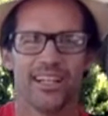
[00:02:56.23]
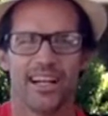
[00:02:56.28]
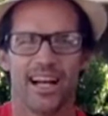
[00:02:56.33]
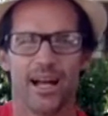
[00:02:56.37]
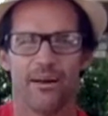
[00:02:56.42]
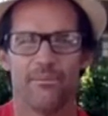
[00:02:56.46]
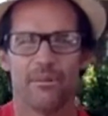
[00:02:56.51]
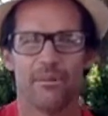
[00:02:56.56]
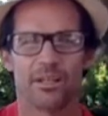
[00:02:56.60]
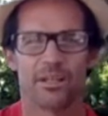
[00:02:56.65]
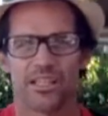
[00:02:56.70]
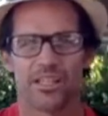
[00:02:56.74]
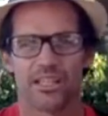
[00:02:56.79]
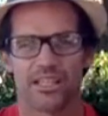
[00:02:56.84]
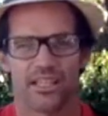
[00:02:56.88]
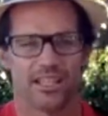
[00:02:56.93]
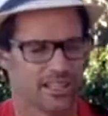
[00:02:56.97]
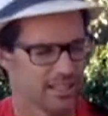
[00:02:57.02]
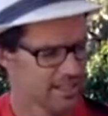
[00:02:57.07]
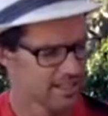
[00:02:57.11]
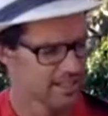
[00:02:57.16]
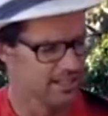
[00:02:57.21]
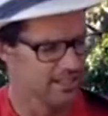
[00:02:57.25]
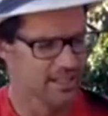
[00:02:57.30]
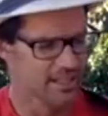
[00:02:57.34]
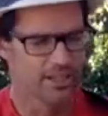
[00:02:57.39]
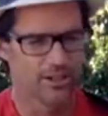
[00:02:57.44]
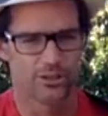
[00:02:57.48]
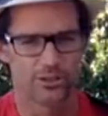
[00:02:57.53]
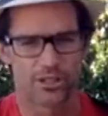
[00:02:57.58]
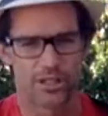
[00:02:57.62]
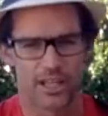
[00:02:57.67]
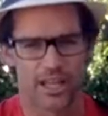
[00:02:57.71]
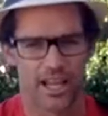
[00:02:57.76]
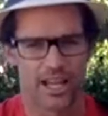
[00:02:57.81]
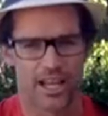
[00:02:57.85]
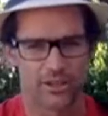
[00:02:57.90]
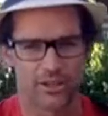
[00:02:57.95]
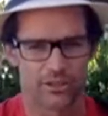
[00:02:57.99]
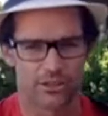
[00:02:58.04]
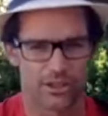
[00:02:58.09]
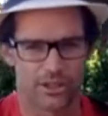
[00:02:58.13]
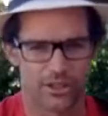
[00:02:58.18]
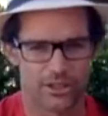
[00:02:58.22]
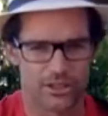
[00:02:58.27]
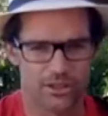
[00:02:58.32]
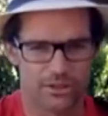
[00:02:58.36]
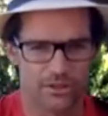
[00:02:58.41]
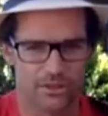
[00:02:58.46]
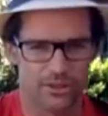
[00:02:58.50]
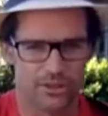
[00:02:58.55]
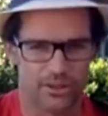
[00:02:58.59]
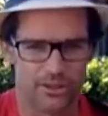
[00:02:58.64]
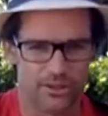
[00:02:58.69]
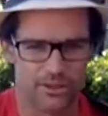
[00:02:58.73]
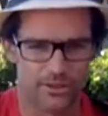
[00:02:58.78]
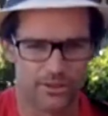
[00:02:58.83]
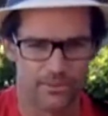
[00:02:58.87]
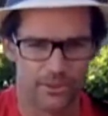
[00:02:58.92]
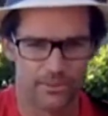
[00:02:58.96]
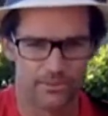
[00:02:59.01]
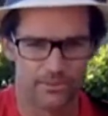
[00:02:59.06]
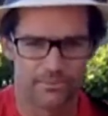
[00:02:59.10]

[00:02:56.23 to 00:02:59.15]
I miss it. Dinger's in the house on YouTube.